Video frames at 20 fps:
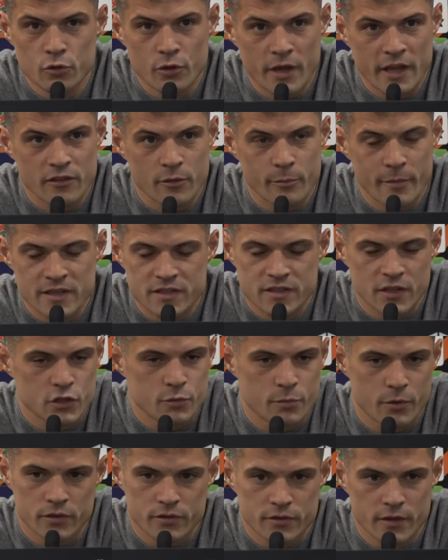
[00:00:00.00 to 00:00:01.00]
you get the
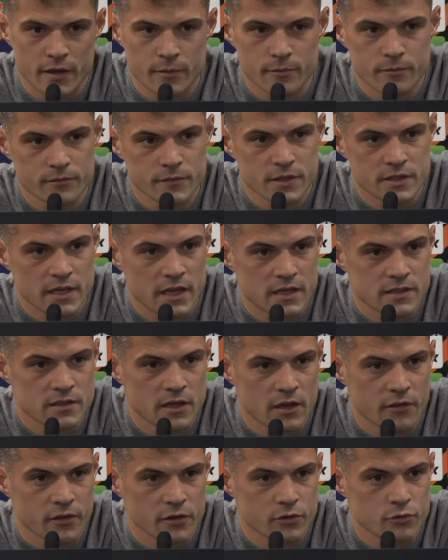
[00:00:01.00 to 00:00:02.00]
message, but um, this has
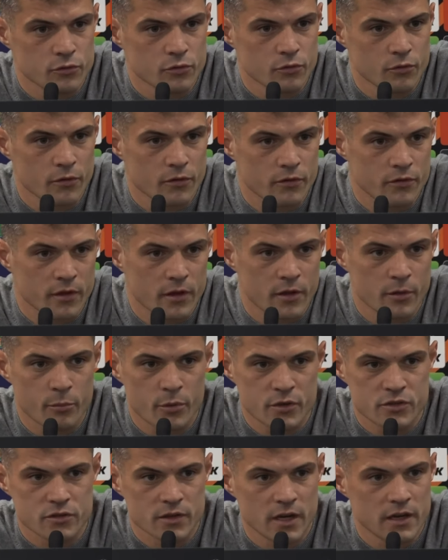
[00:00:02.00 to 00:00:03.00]
nothing to do with uh,
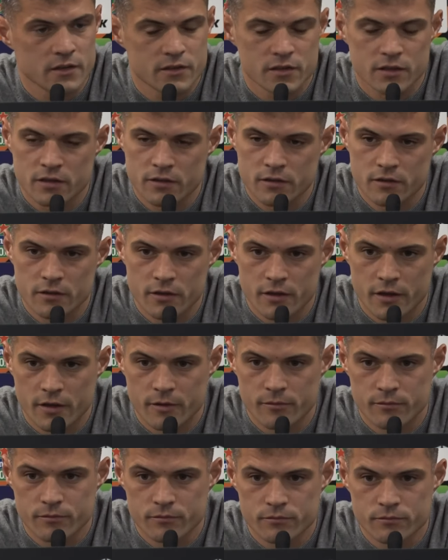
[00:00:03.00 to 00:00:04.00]
personality.
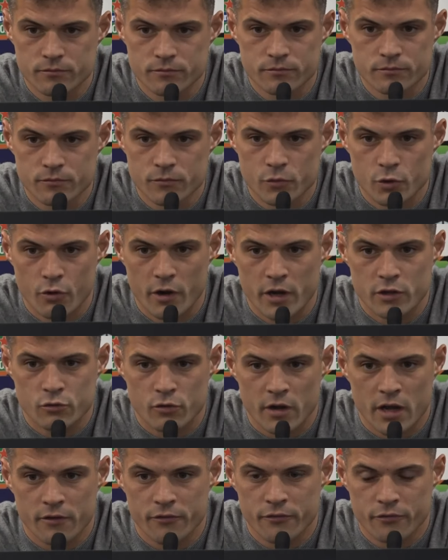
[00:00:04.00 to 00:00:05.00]
Um, Great
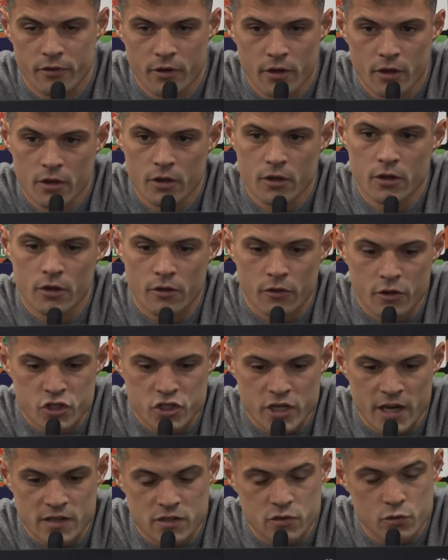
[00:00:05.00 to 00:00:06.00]
to have the
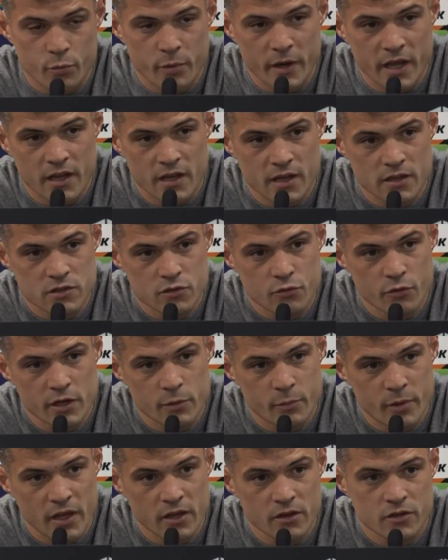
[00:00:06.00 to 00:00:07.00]
chance to play against
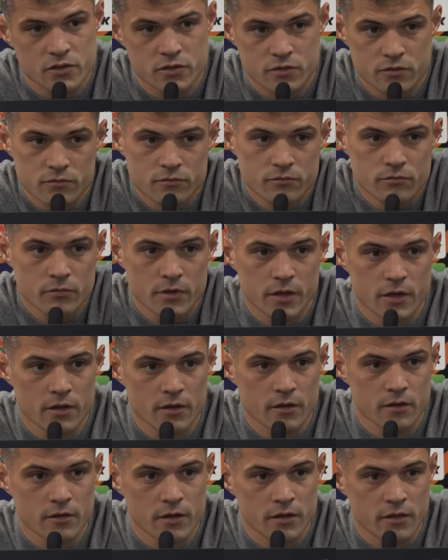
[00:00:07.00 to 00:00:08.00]
great players.
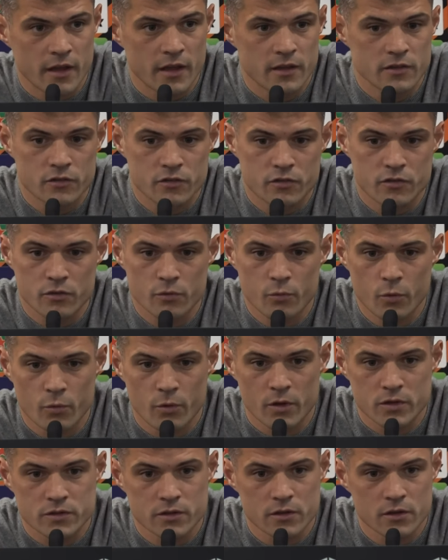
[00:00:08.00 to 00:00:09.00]
Uh, in the end, we
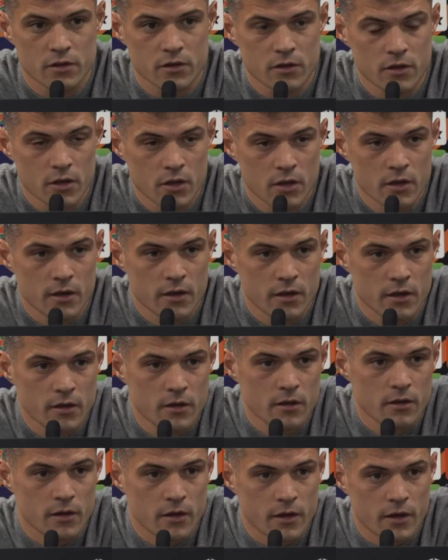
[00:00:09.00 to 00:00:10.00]
was uh,
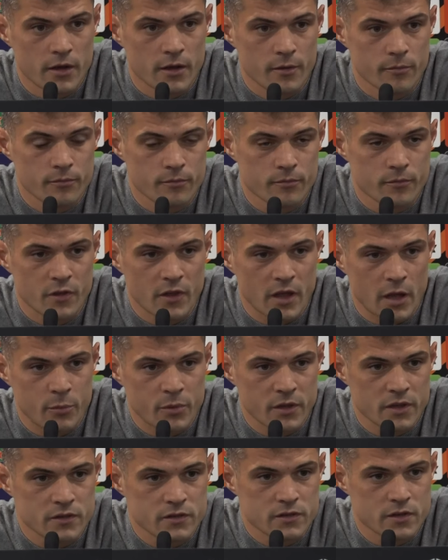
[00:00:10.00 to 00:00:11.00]
um, the
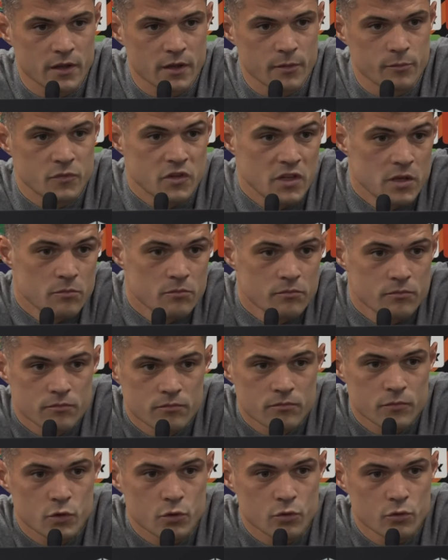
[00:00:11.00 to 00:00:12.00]
happiest um, team
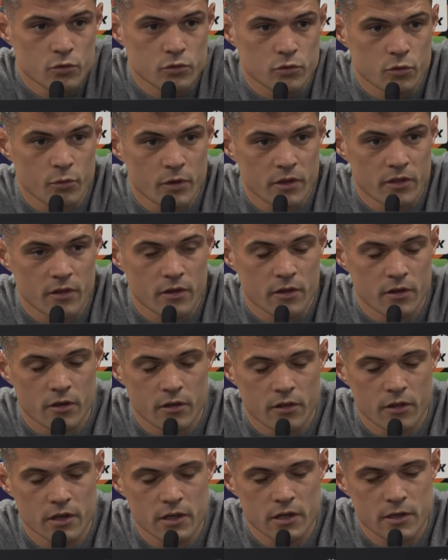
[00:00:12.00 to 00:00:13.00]
to, to win
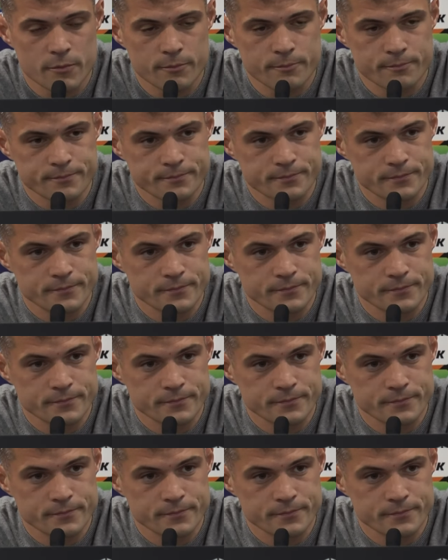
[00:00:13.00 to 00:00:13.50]
the, the league.